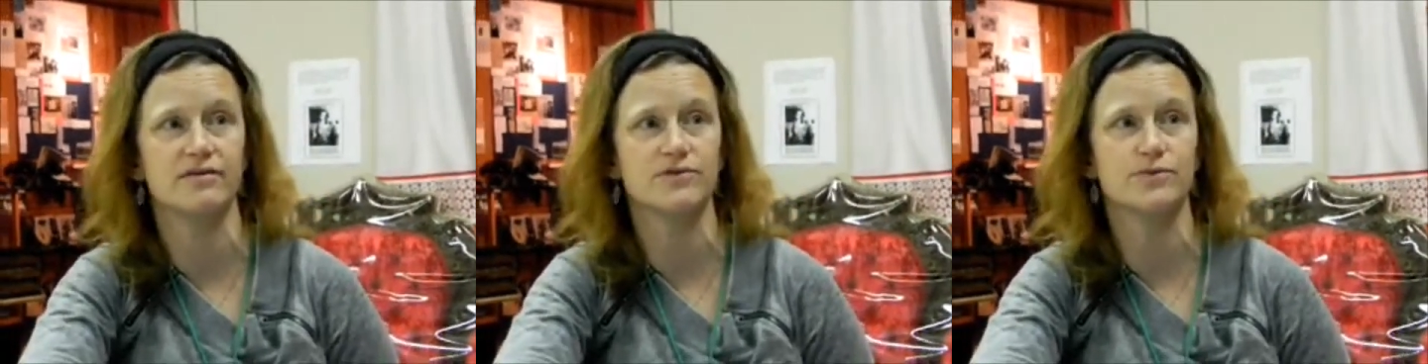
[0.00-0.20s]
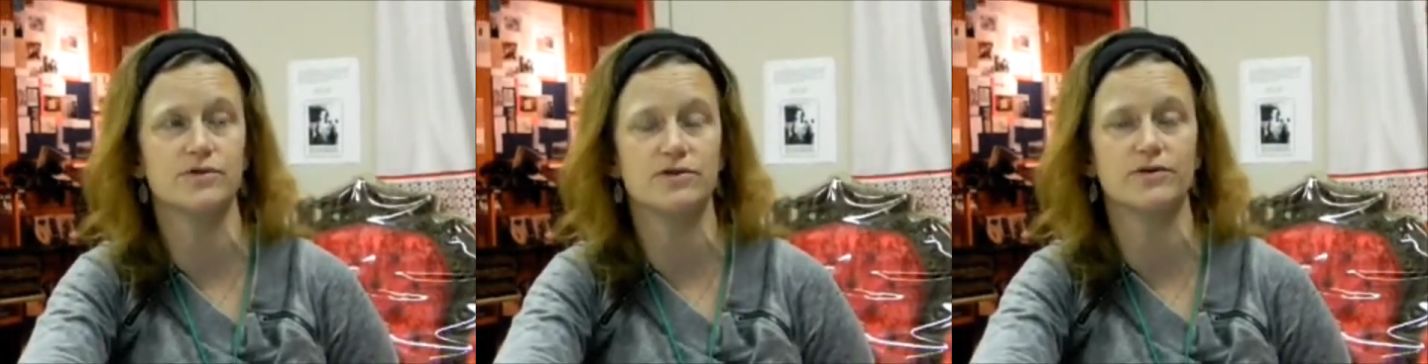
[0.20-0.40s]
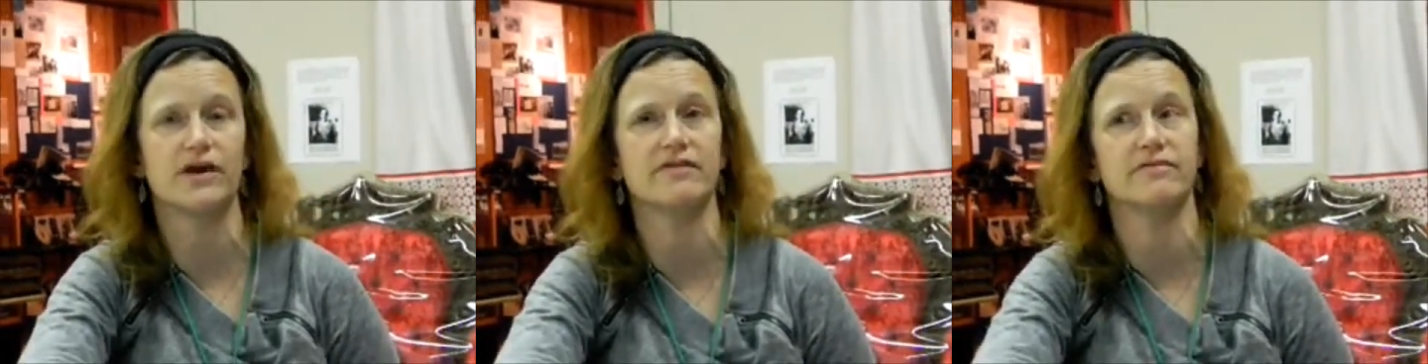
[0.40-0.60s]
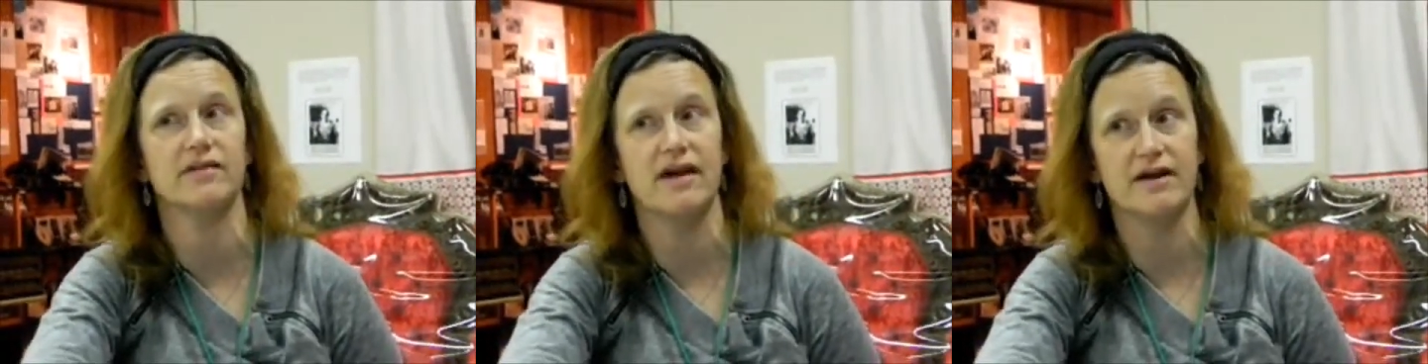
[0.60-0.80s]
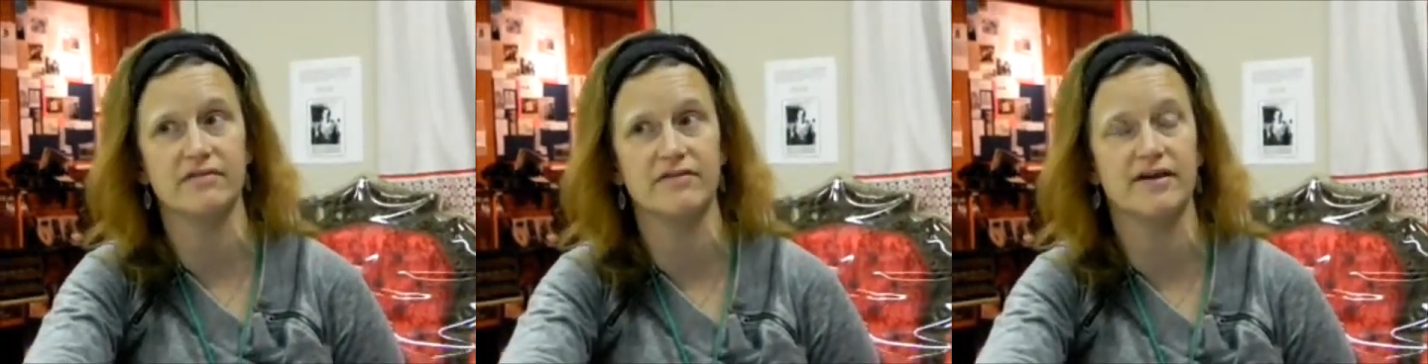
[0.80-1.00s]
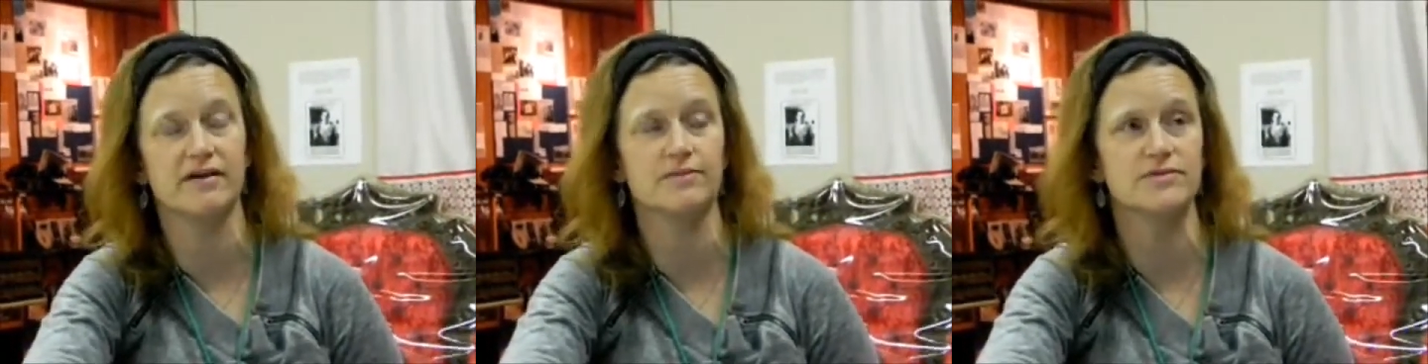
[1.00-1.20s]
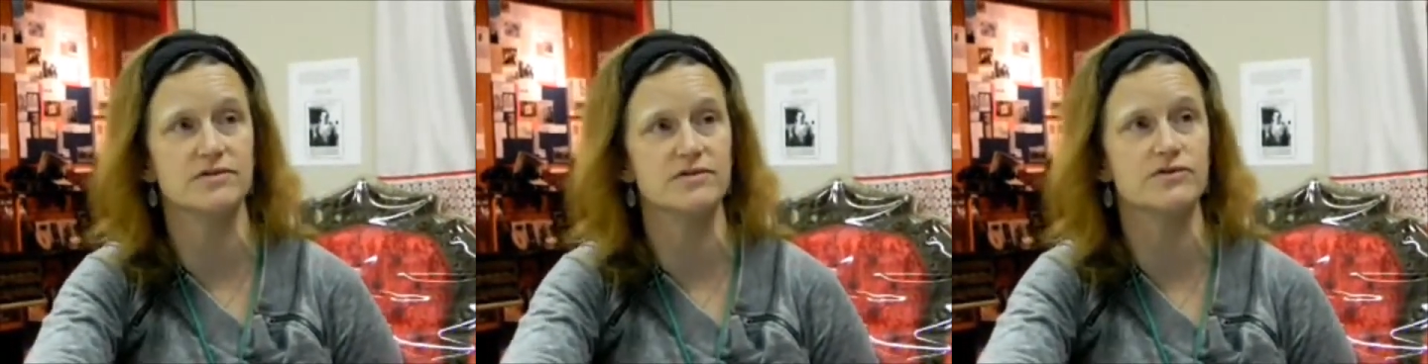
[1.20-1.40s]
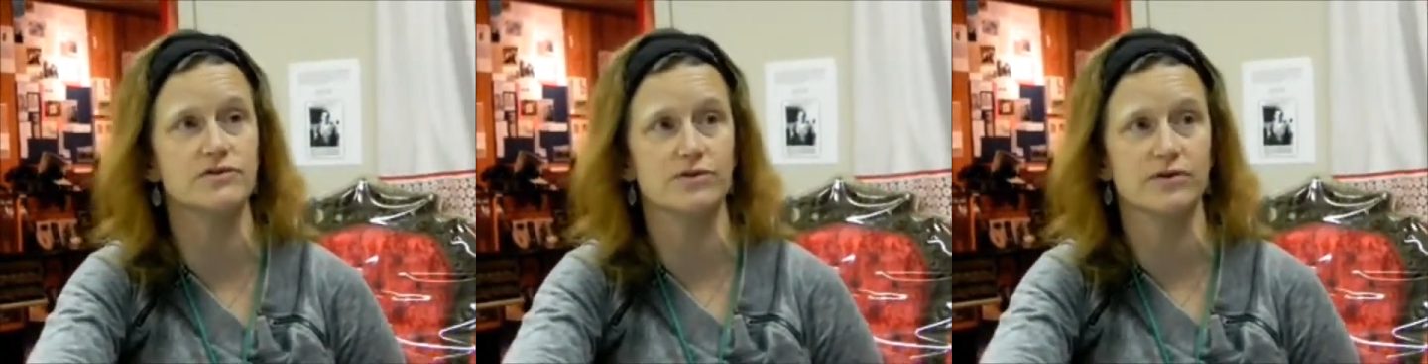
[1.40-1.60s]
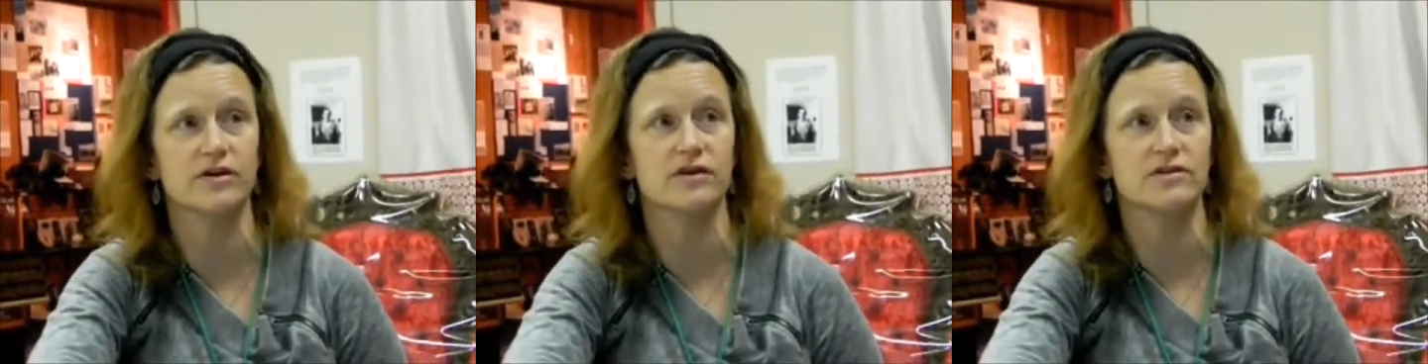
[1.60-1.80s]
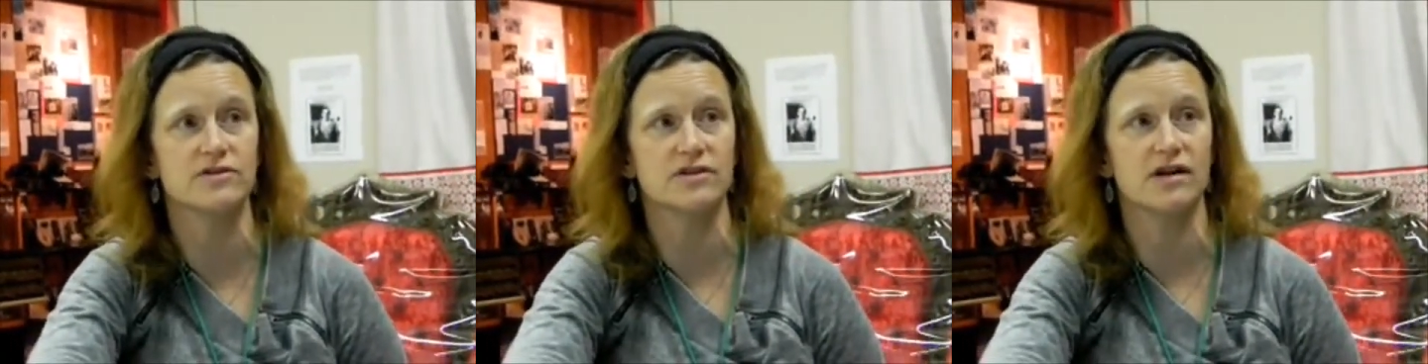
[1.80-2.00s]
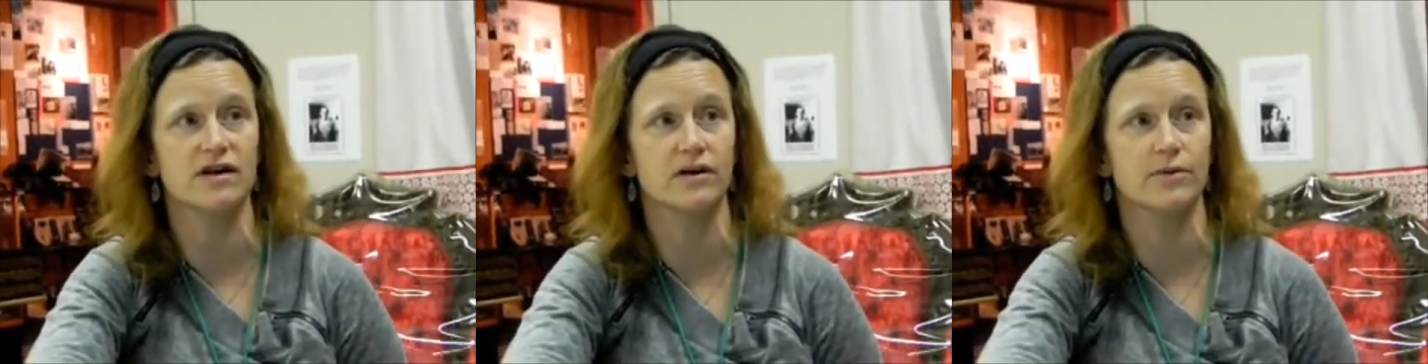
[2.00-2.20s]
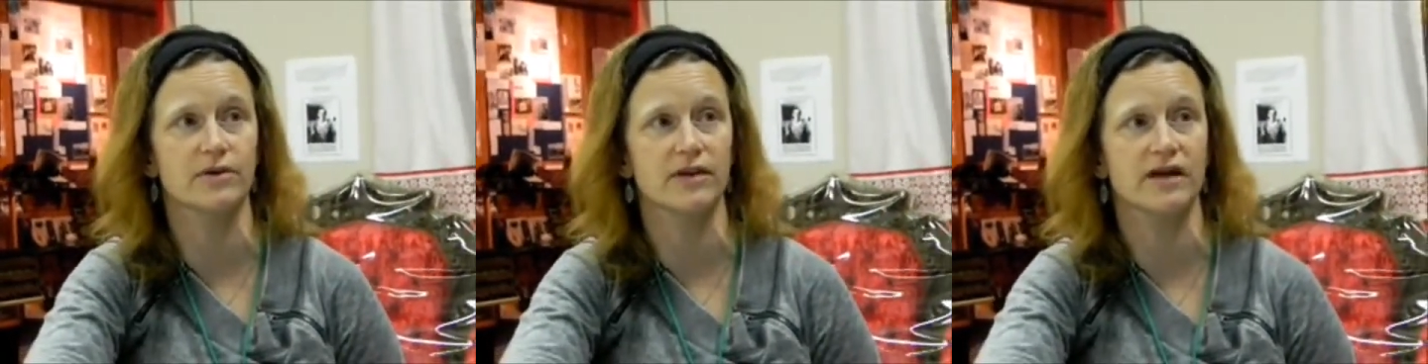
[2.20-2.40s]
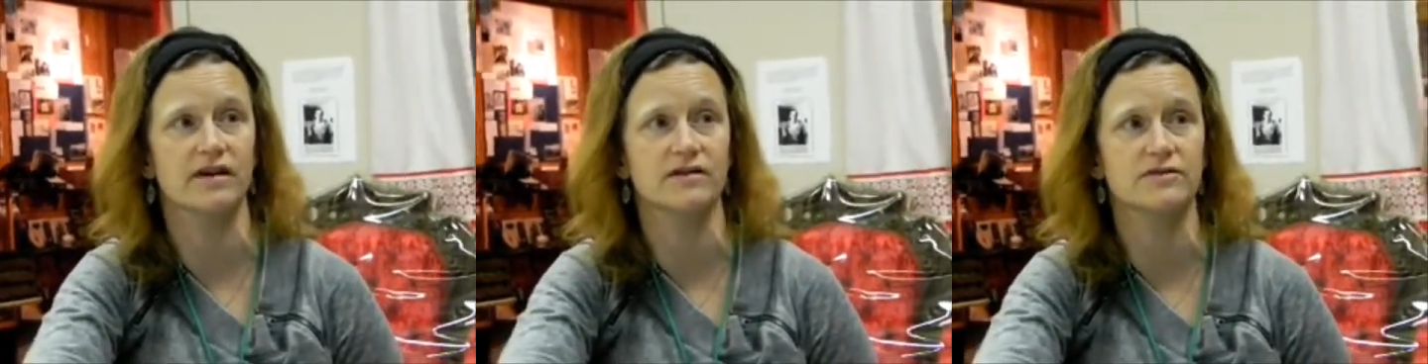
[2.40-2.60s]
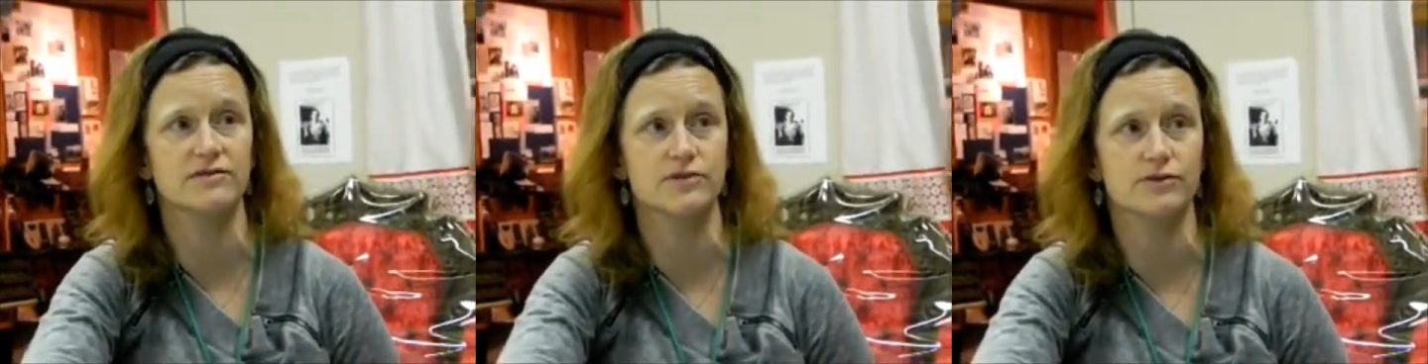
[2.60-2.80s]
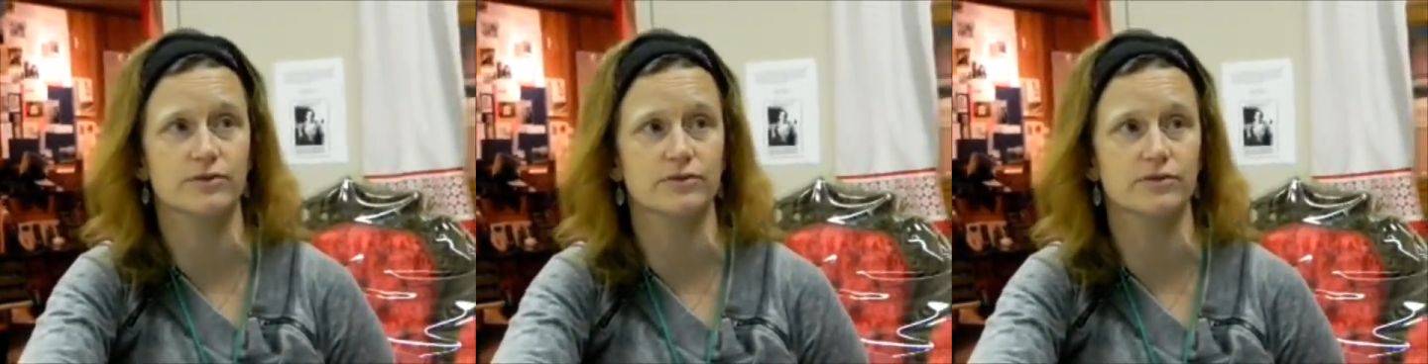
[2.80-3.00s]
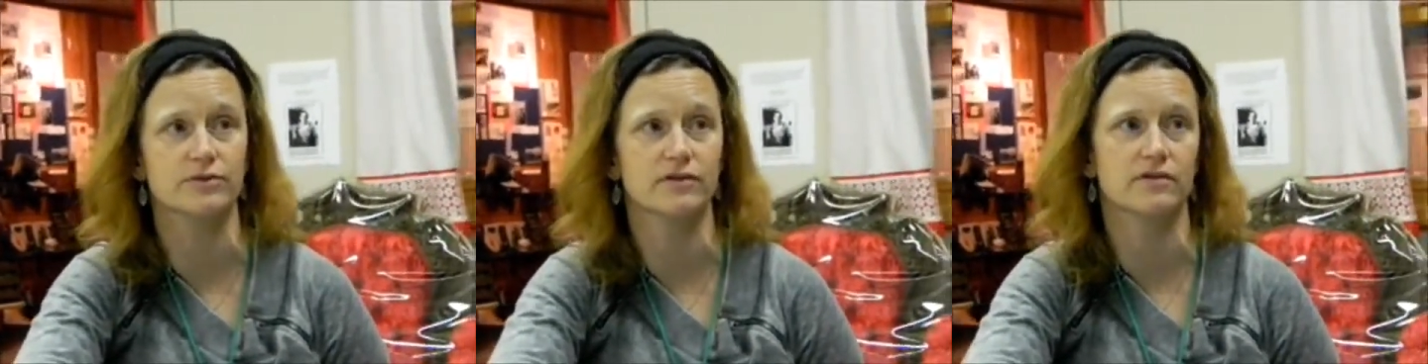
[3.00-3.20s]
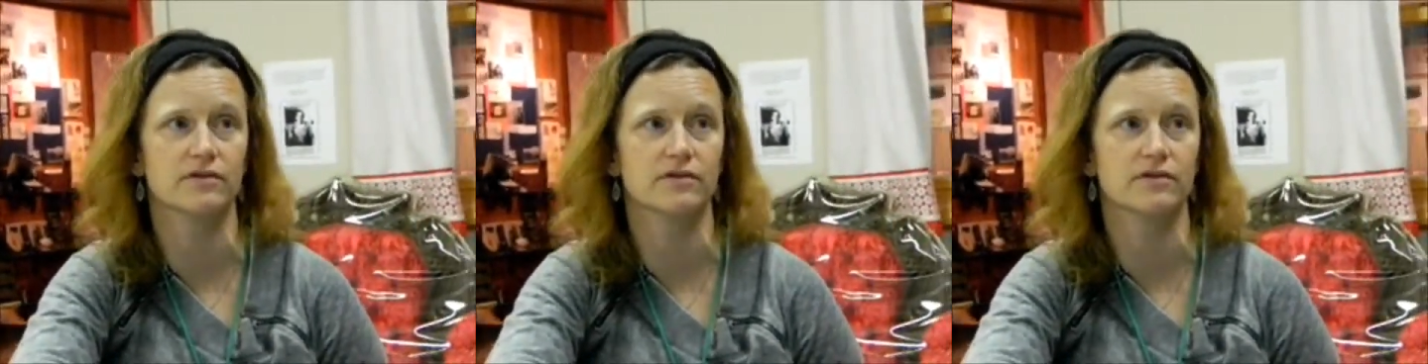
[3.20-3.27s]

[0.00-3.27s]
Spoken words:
because we do have a lot of items in storage that are related to,